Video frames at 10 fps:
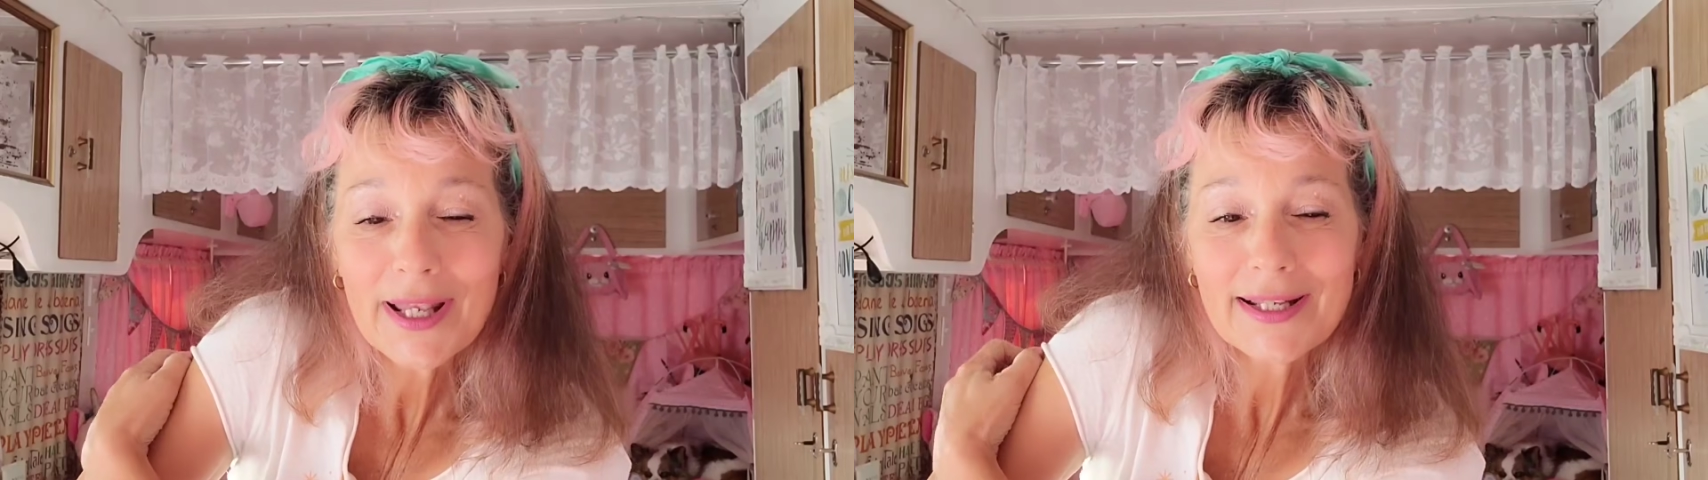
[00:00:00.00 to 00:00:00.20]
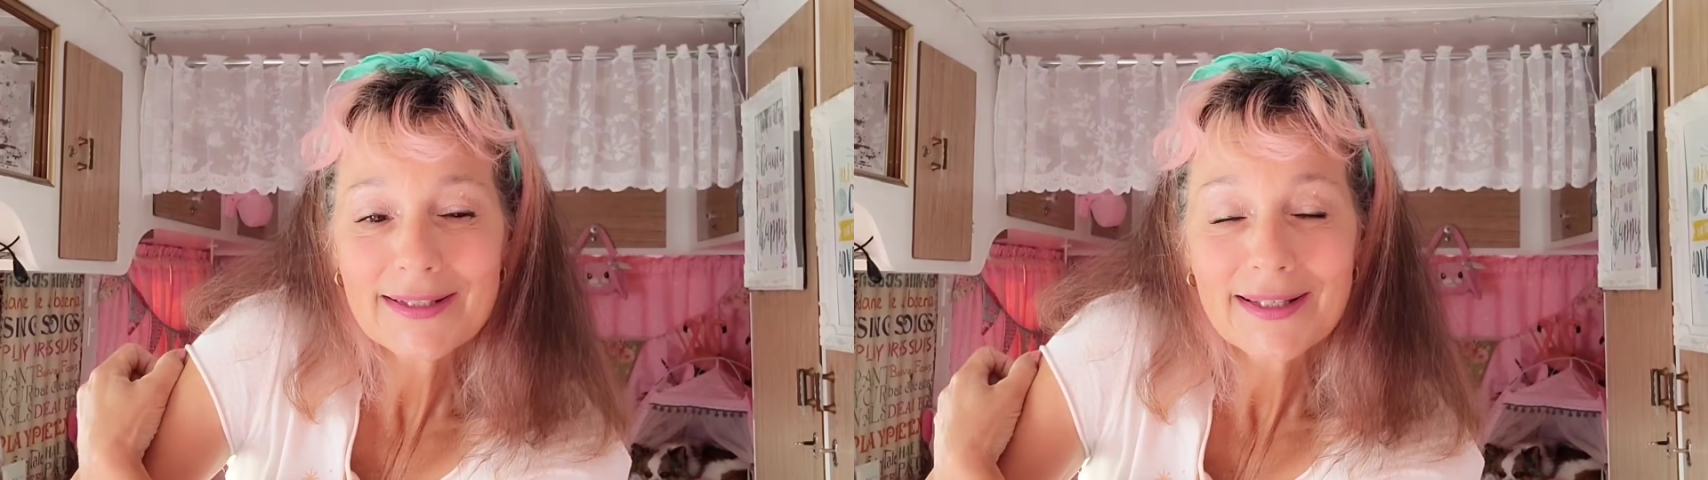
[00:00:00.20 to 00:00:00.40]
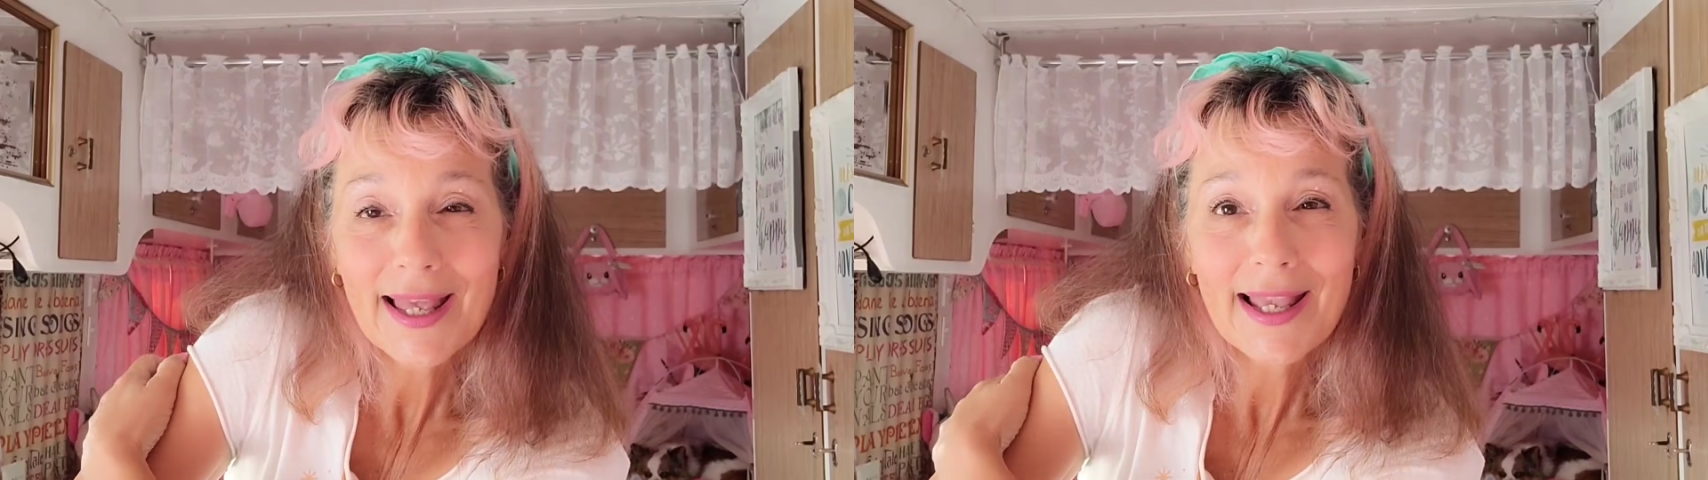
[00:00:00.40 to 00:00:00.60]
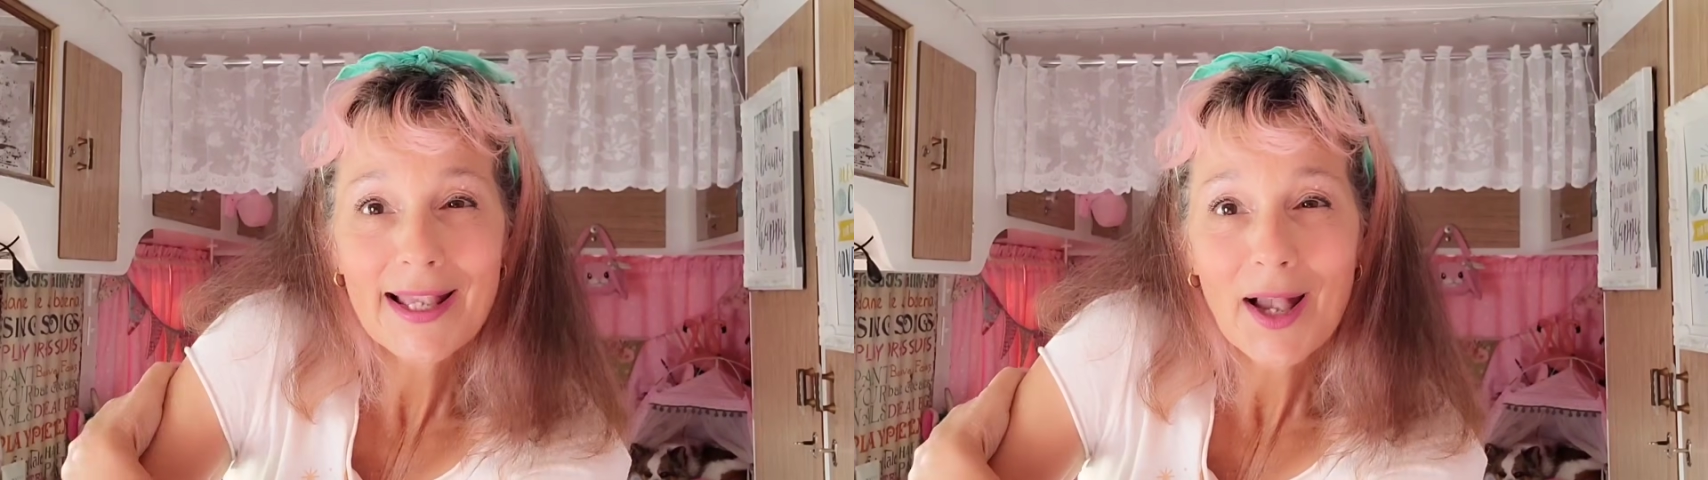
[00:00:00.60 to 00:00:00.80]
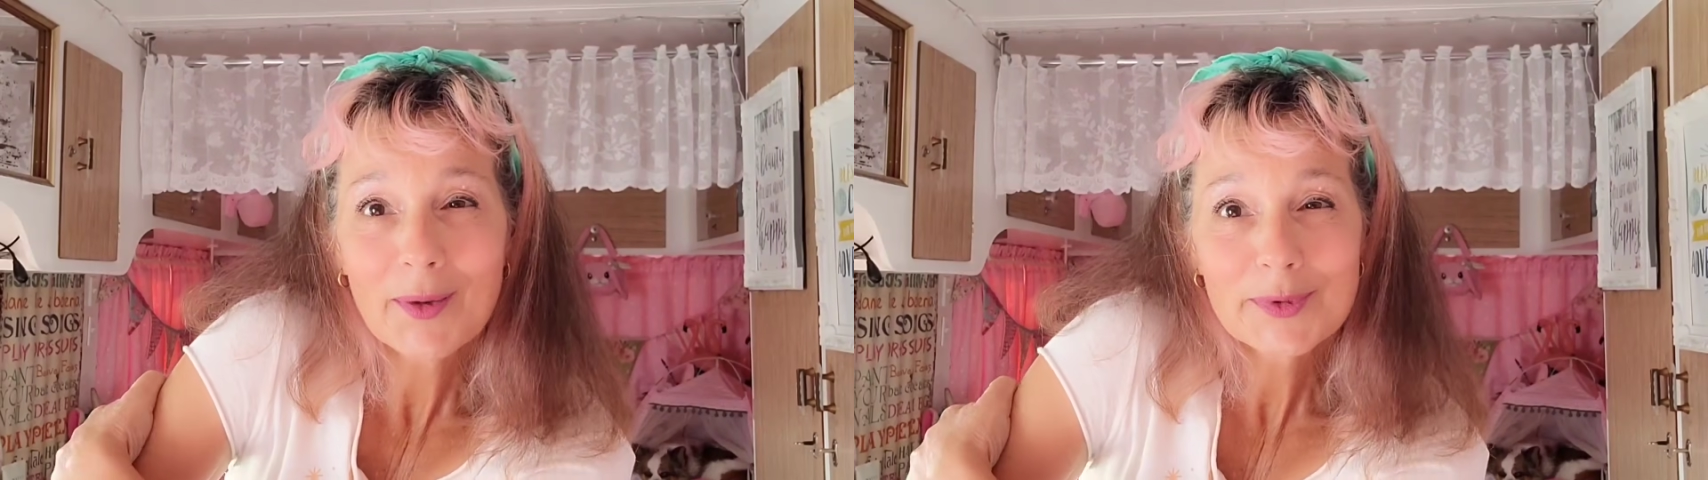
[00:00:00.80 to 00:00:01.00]
And
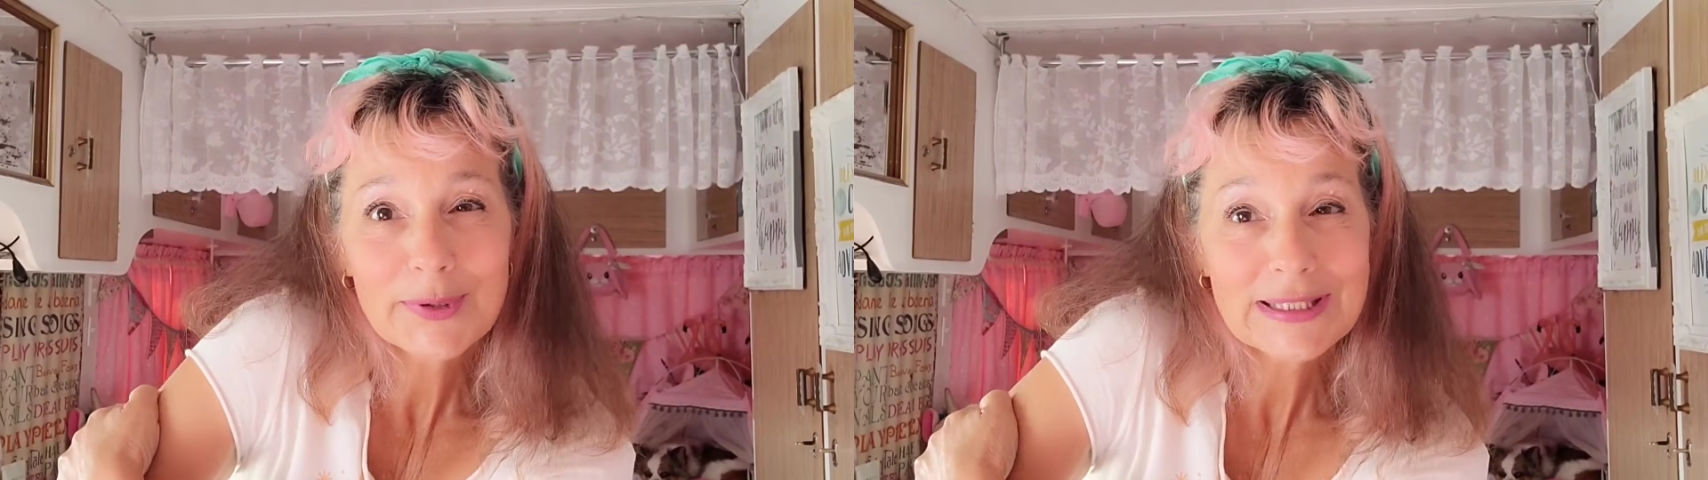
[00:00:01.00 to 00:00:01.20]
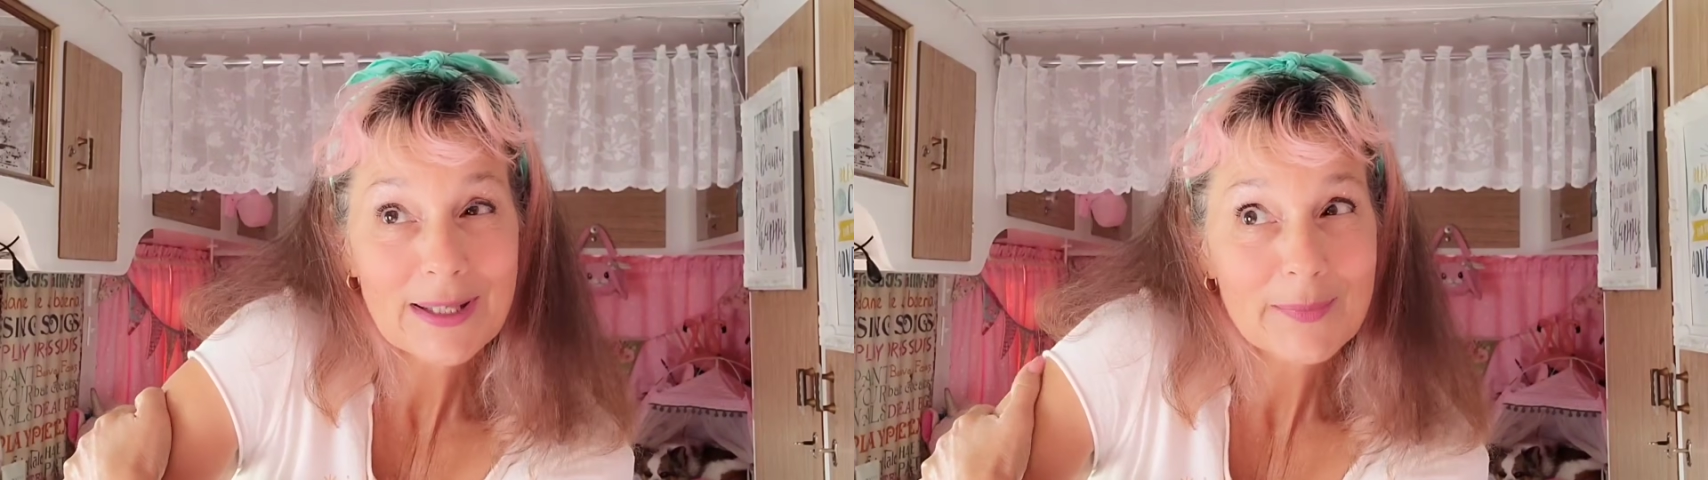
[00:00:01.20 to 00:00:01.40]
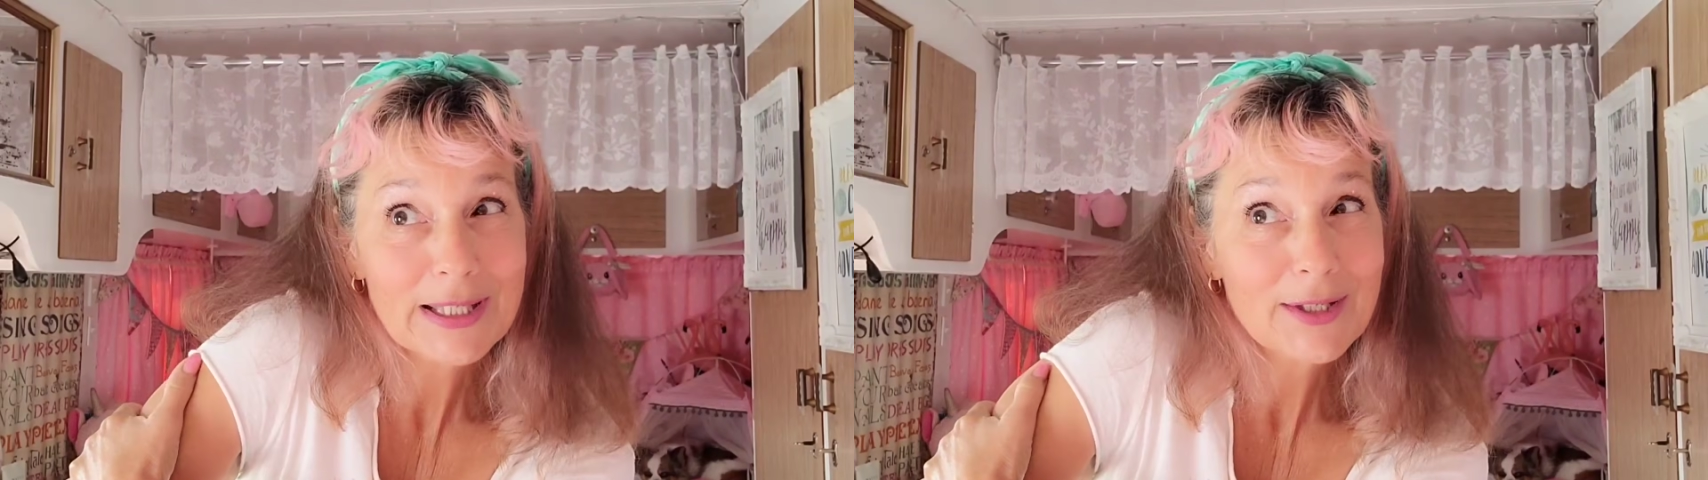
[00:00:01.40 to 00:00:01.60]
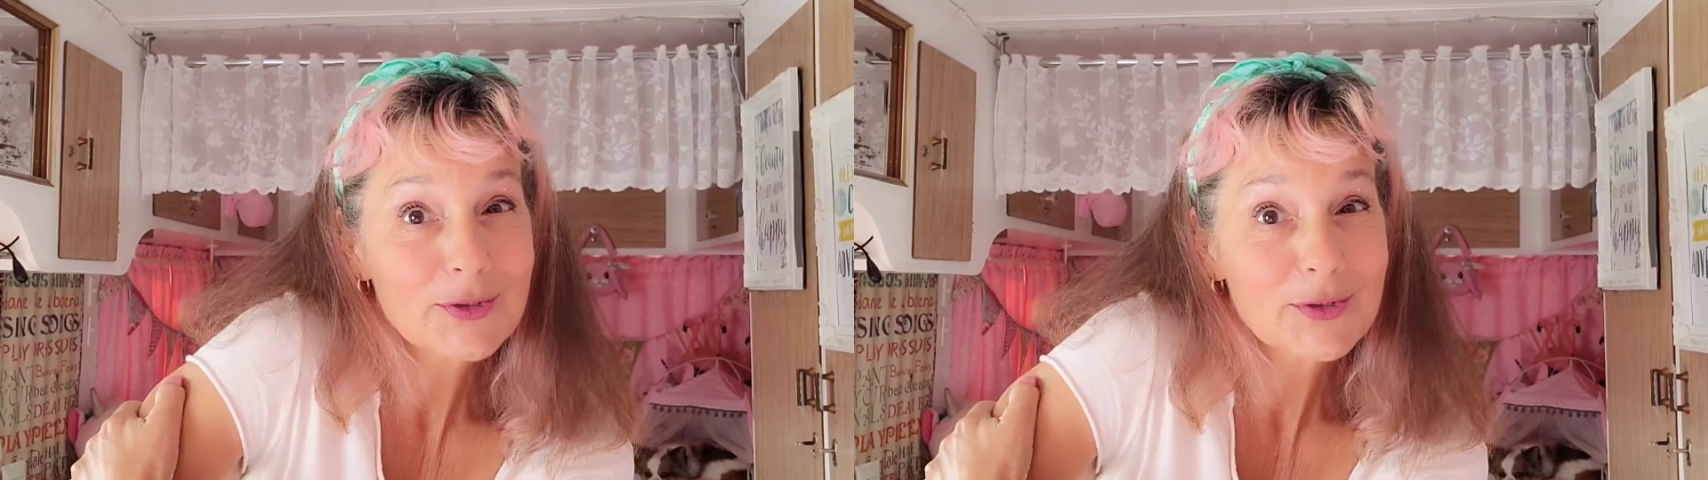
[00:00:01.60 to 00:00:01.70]
today I'm doing something